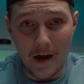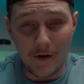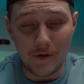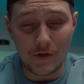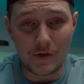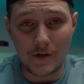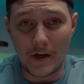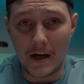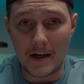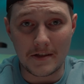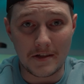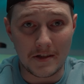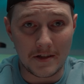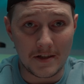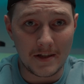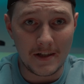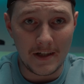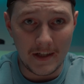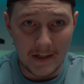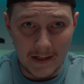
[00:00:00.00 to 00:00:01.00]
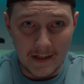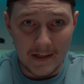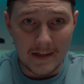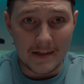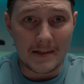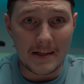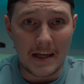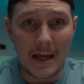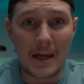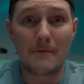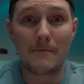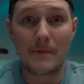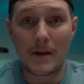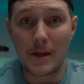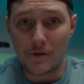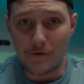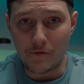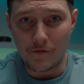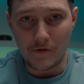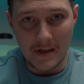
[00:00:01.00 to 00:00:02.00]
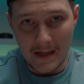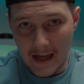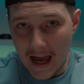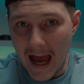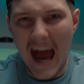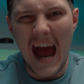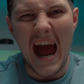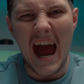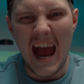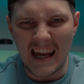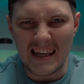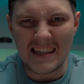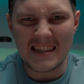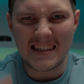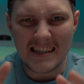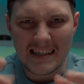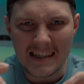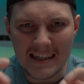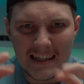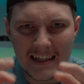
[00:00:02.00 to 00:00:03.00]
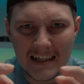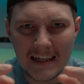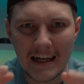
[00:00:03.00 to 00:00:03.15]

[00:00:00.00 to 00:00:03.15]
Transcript: You guys are seeing me through the eyes